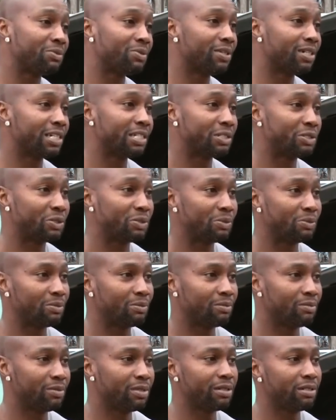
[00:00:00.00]
was
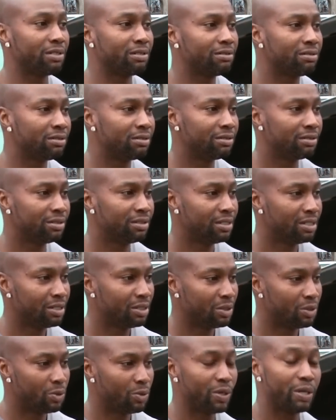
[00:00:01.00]
when
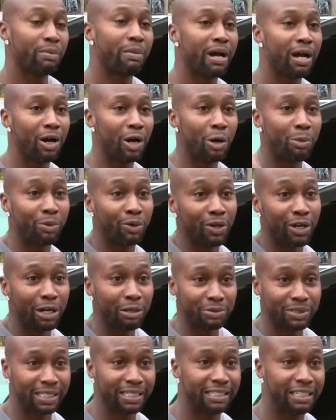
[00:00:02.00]
one of my upper
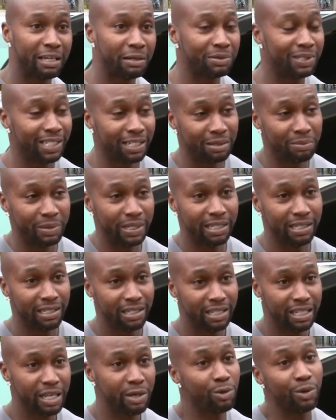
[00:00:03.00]
ups kept telling me
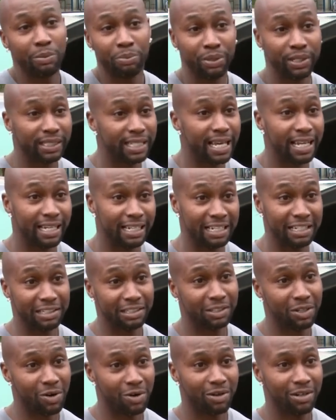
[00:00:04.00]
he wouldn't put that in
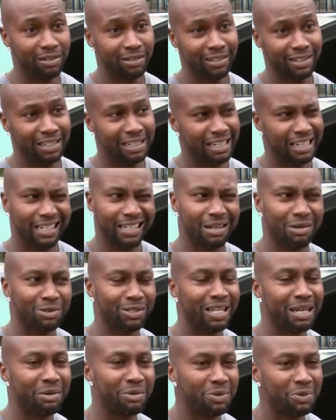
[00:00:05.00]
his car. And I was
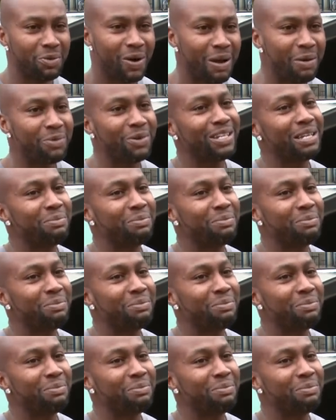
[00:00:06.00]
like, well, why wouldn't he